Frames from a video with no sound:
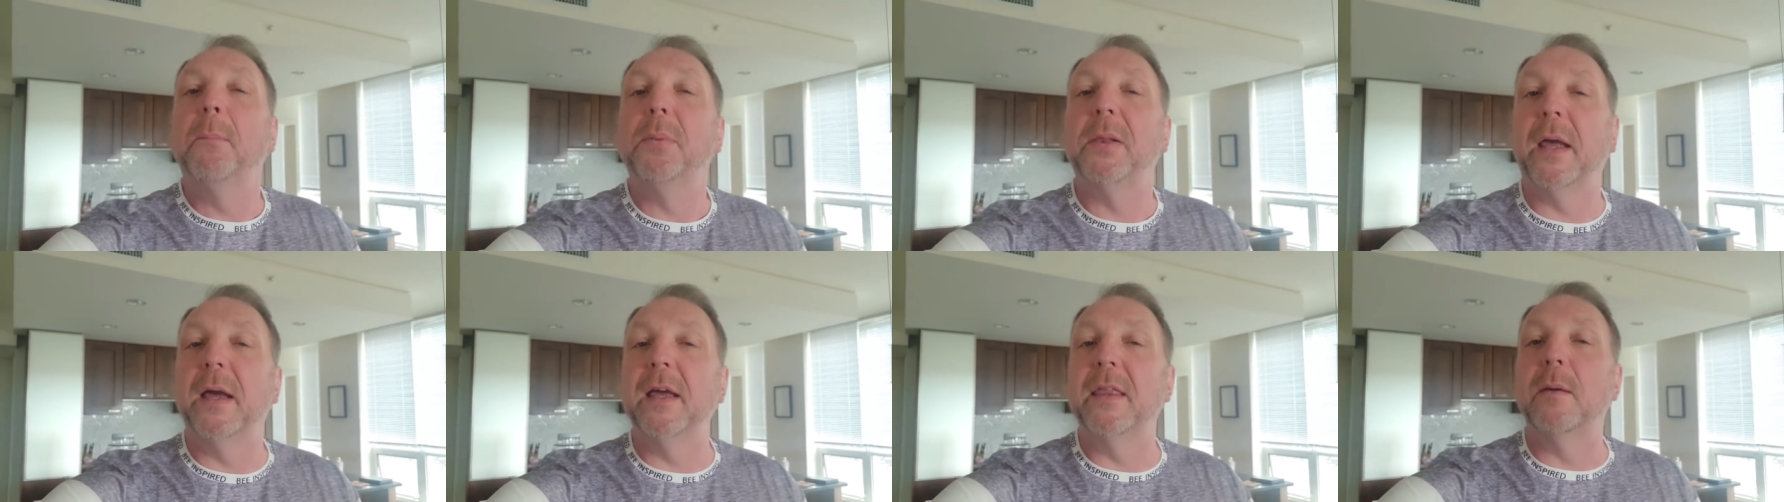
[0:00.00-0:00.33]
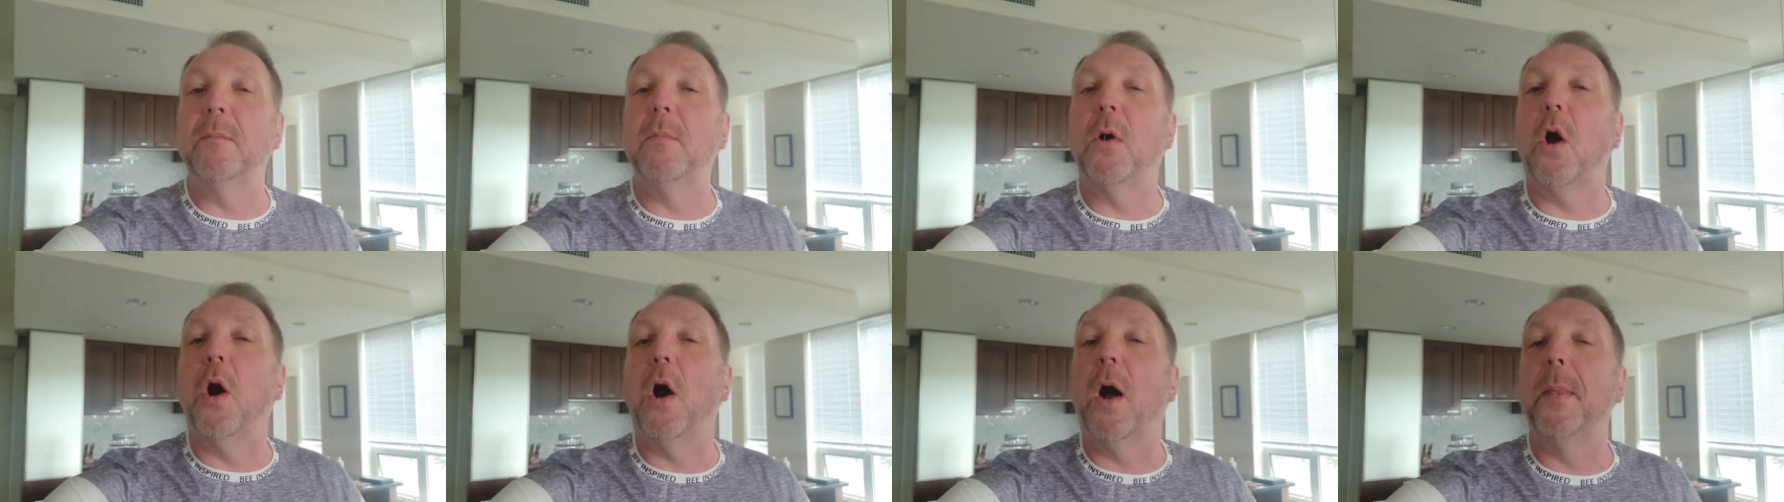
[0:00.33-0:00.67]
Play
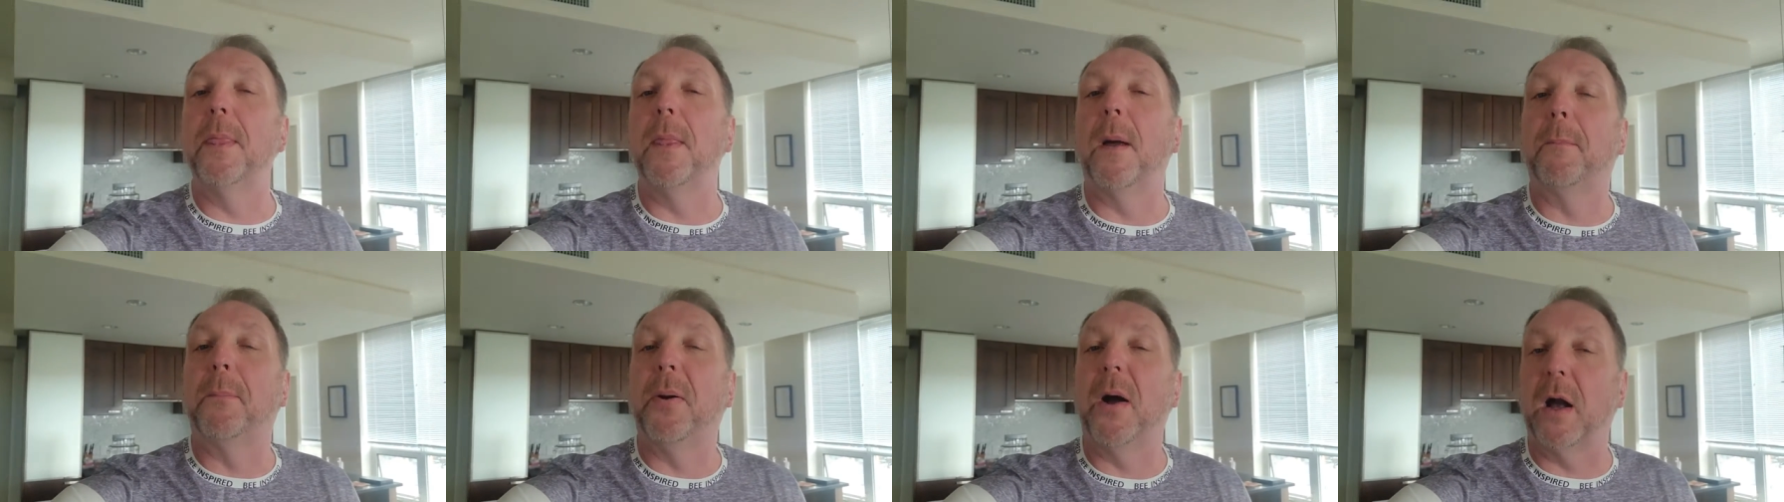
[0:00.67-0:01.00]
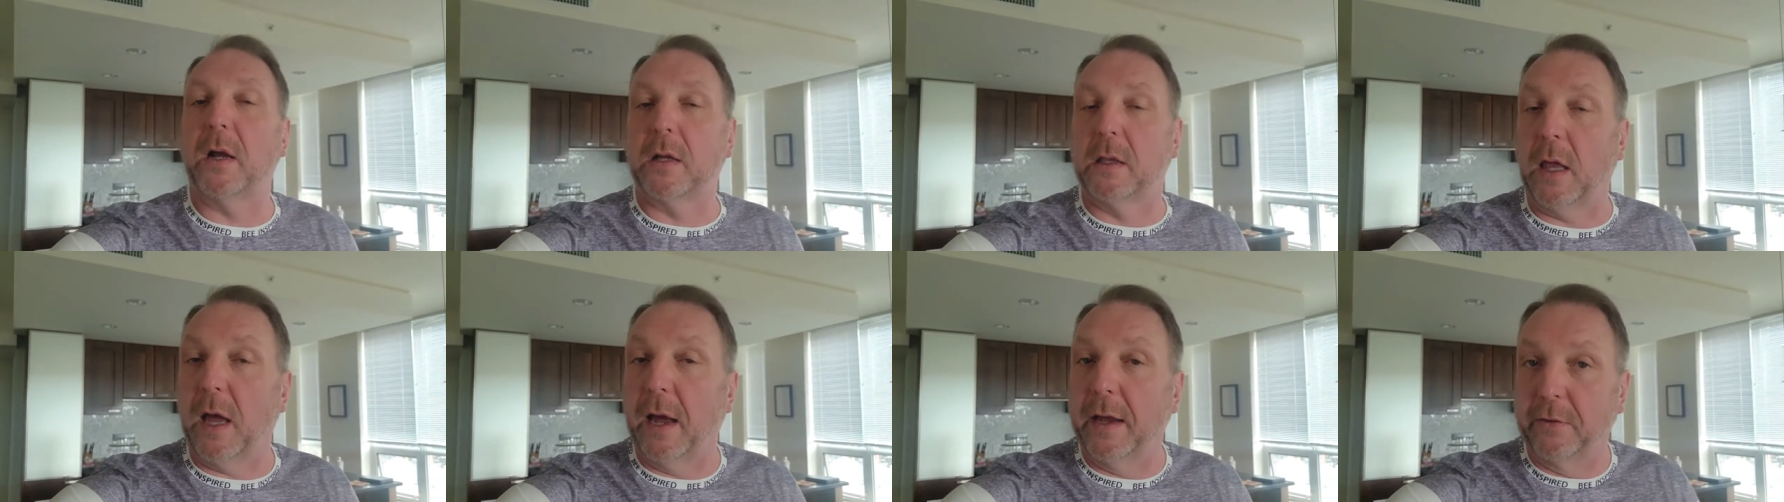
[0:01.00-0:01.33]
them on the
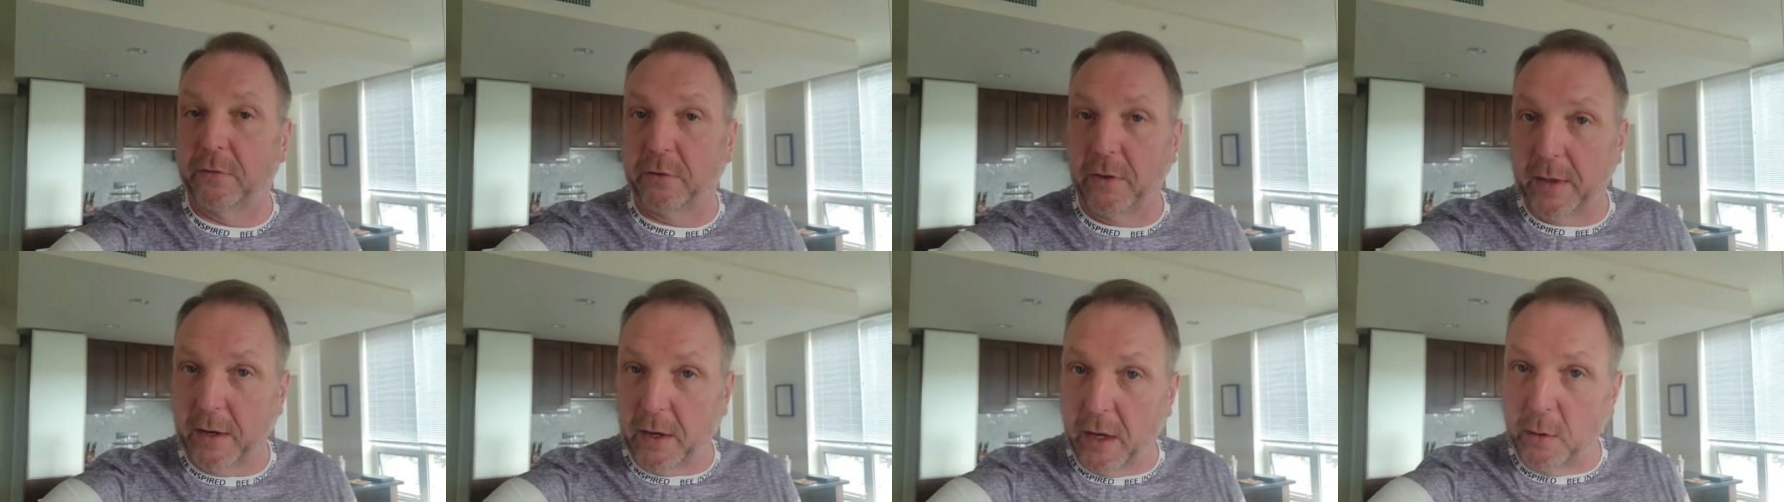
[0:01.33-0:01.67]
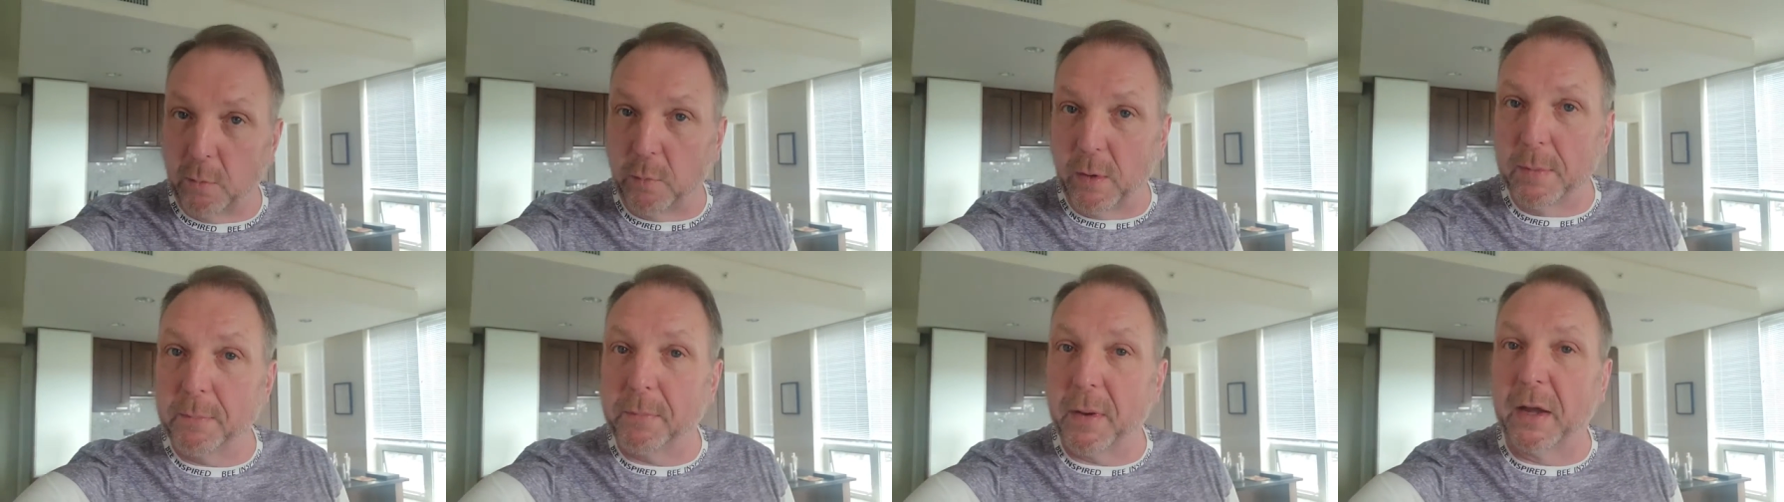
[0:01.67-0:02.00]
puck line. So they
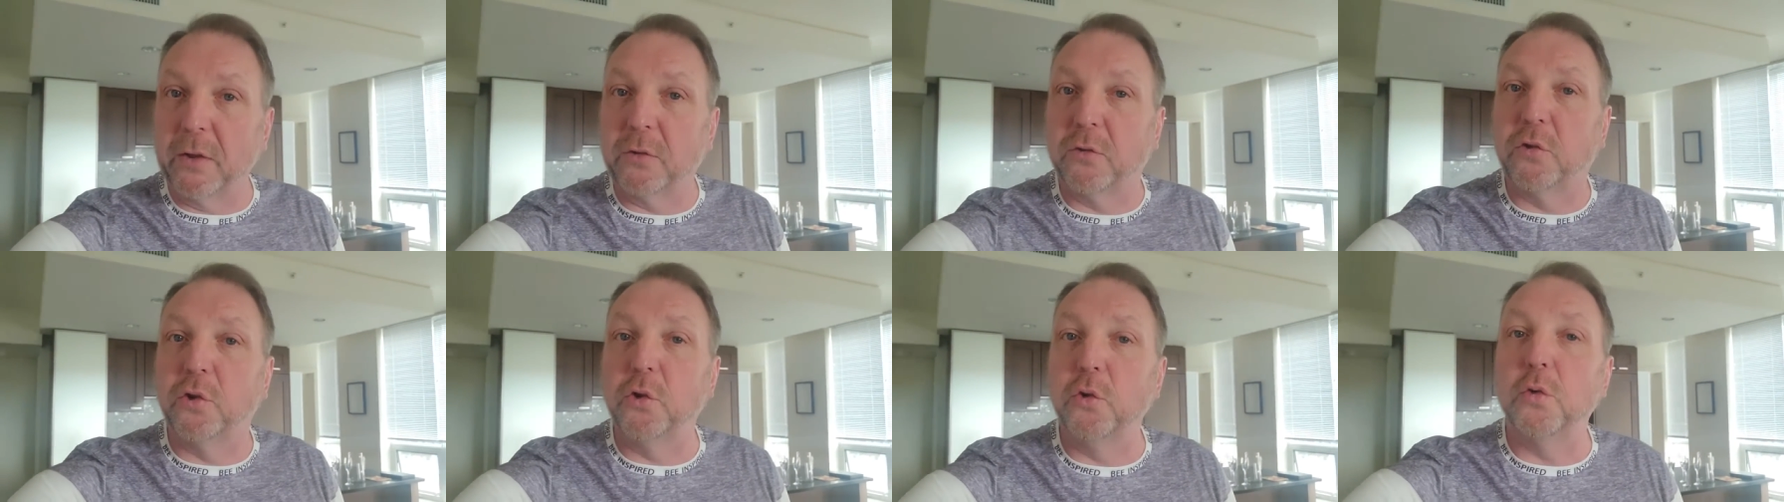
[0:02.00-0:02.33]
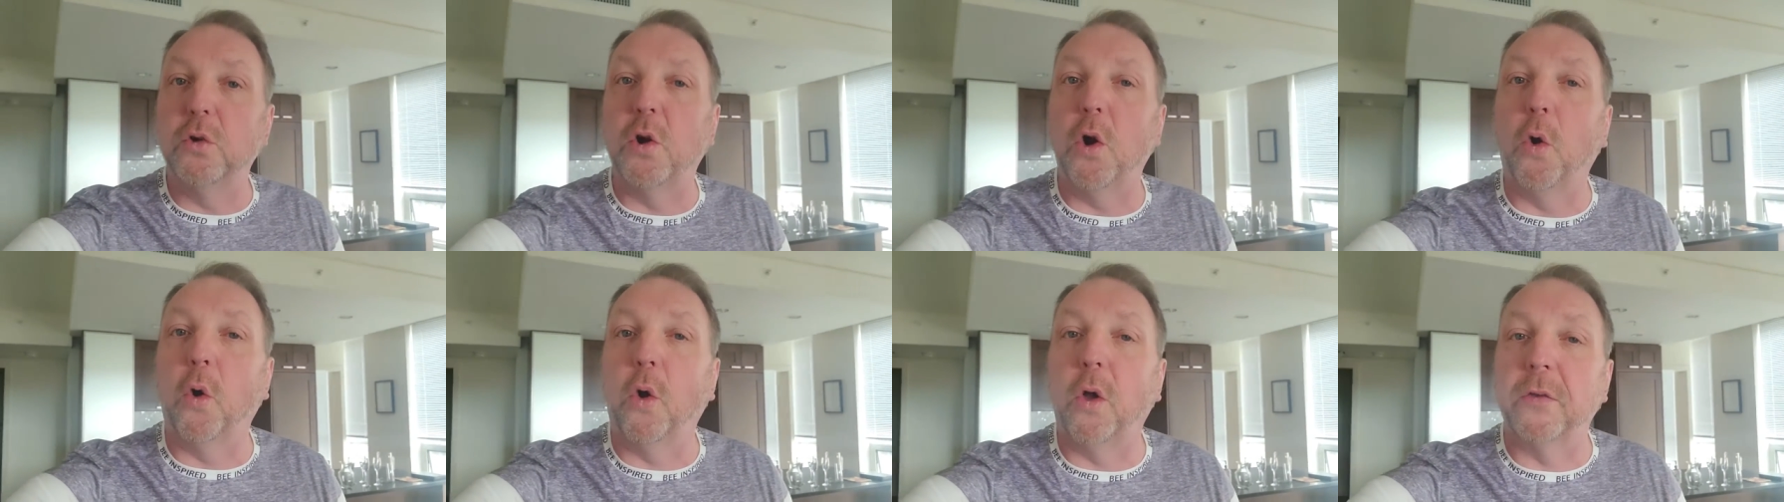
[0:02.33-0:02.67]
got to win by
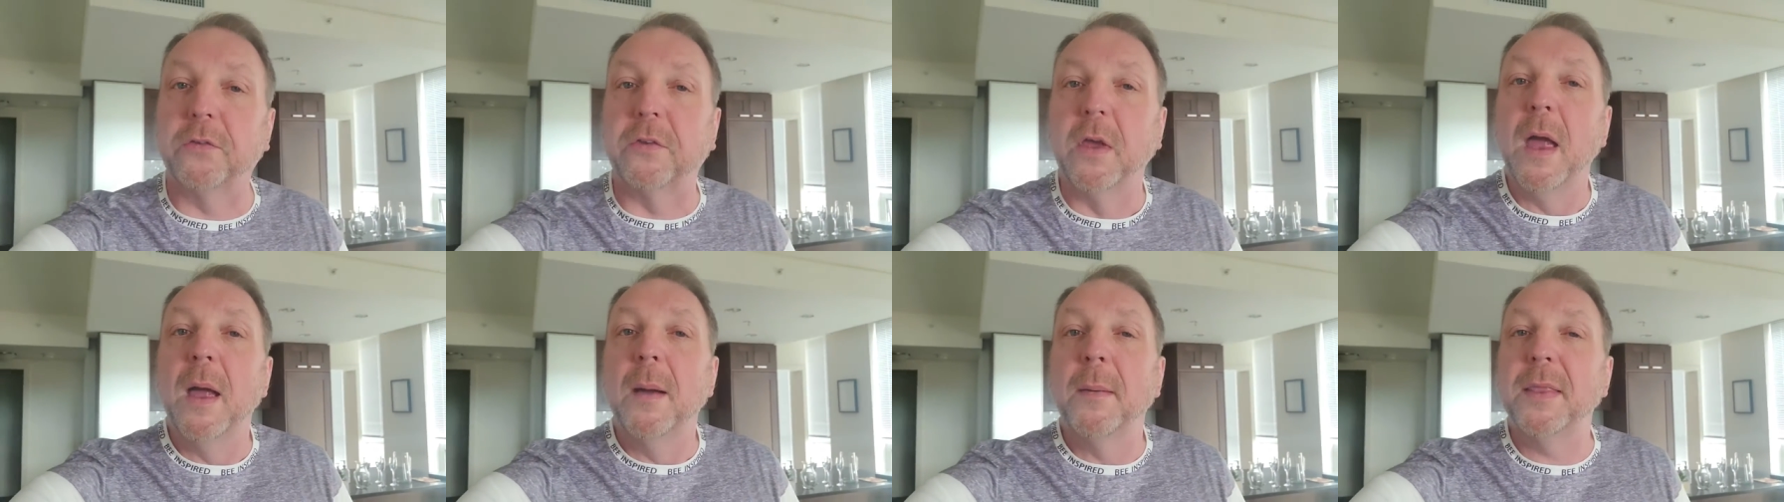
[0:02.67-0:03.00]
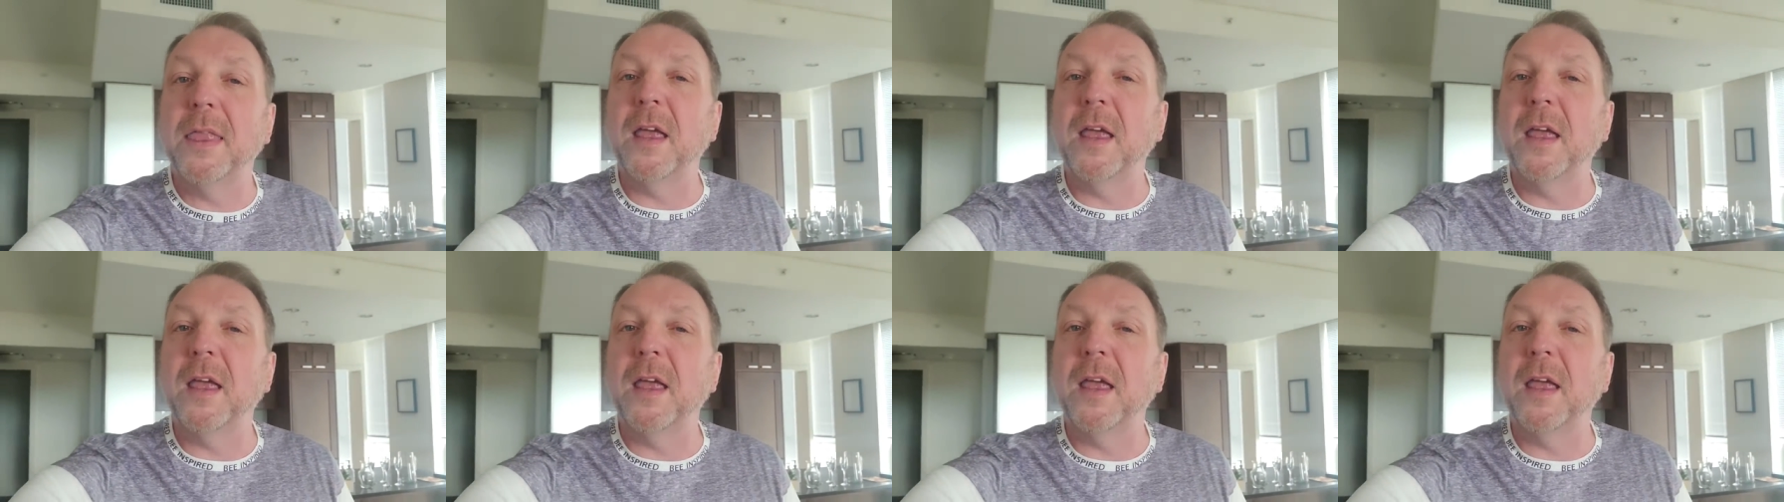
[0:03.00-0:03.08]
two goals,